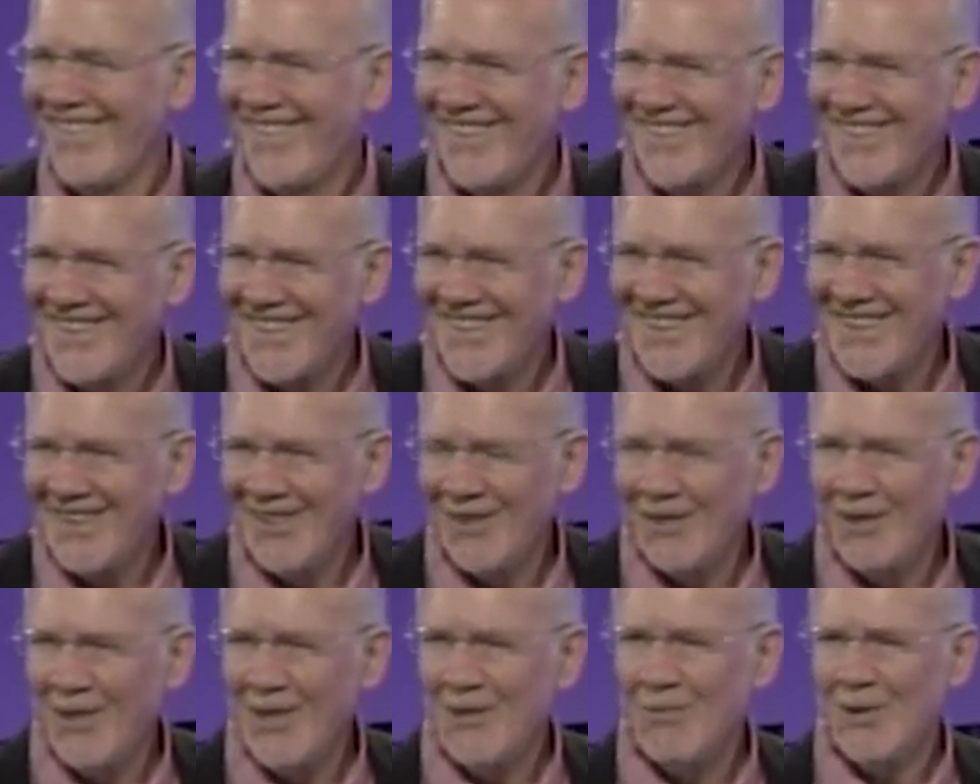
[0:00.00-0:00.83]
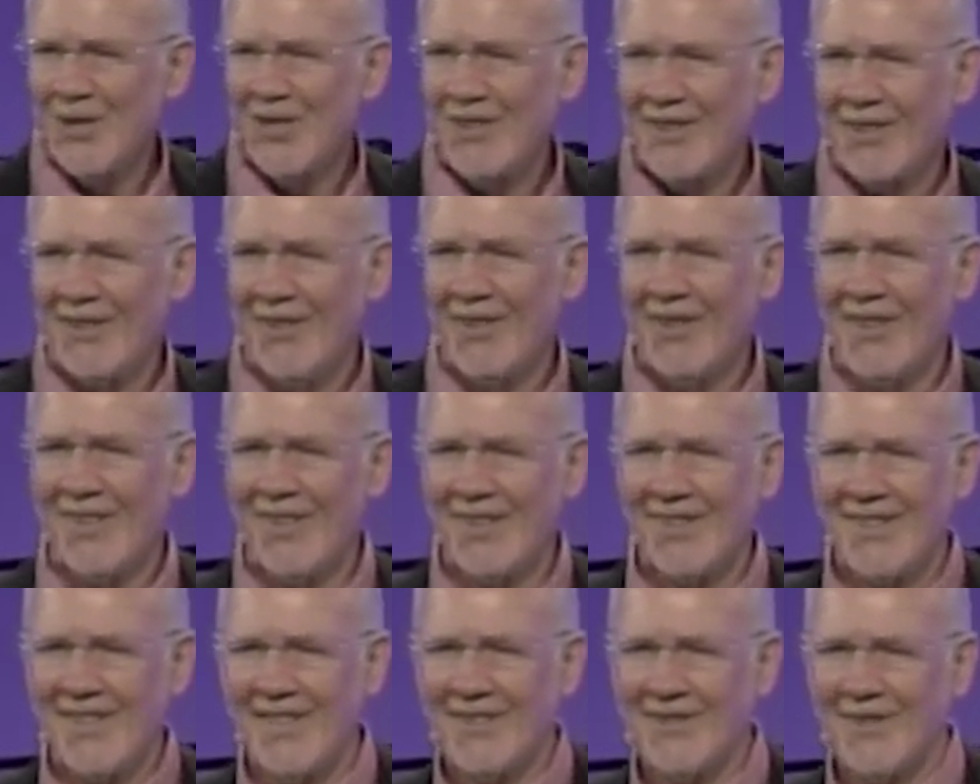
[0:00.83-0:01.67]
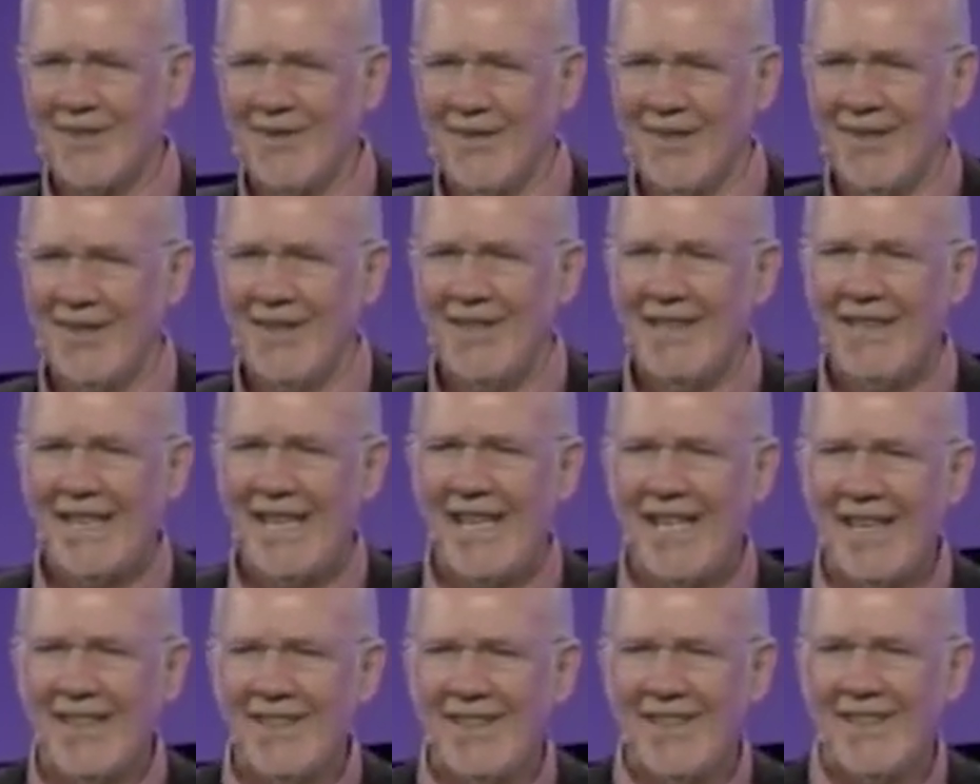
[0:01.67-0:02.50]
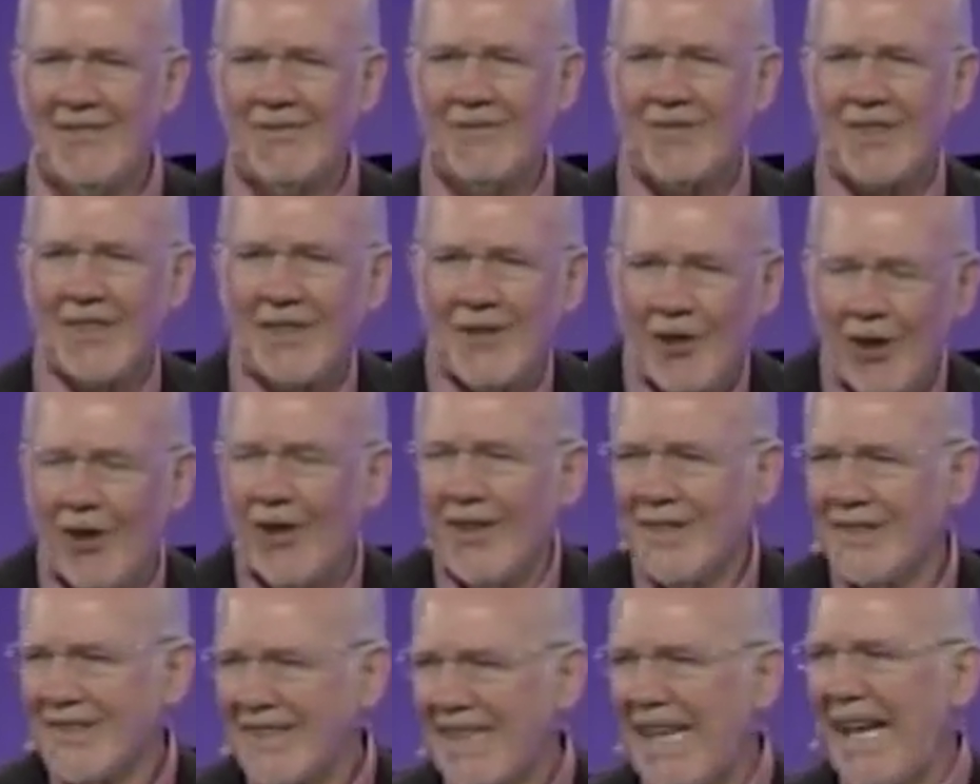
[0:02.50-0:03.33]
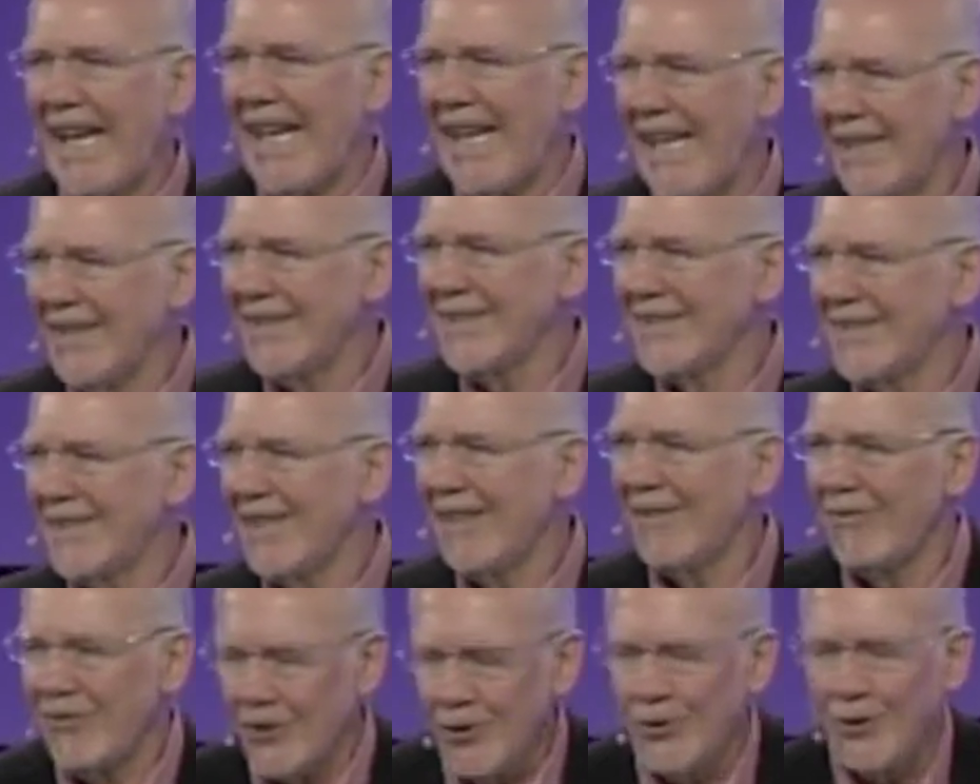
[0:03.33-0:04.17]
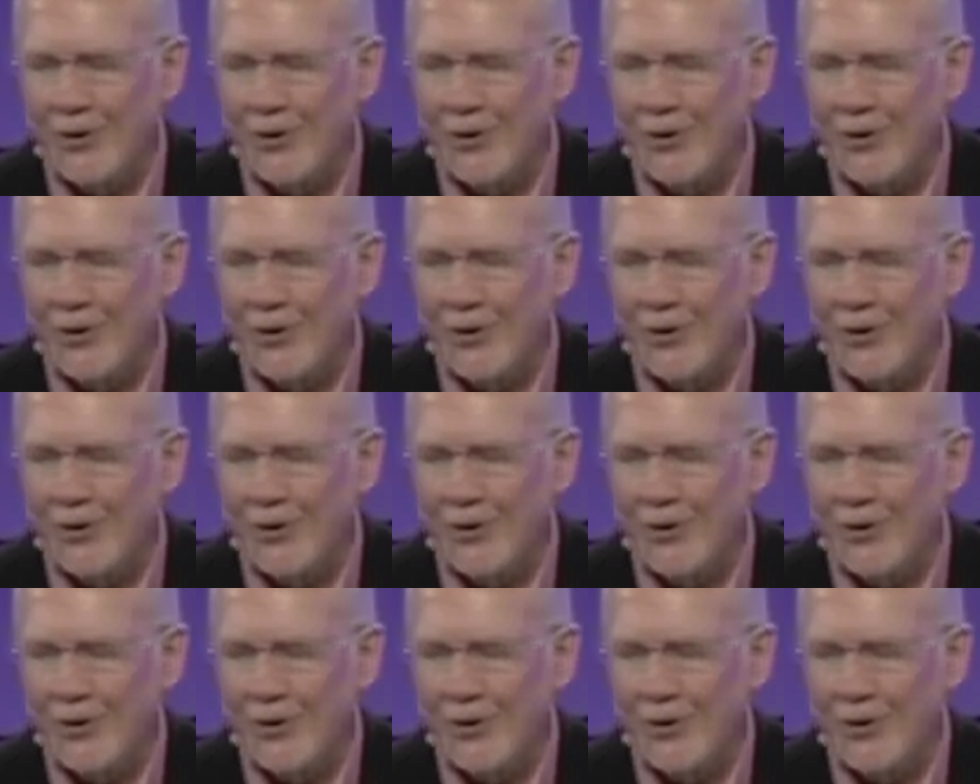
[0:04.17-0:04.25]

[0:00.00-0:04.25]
You didn't know he was Scottish, did you? God can't if you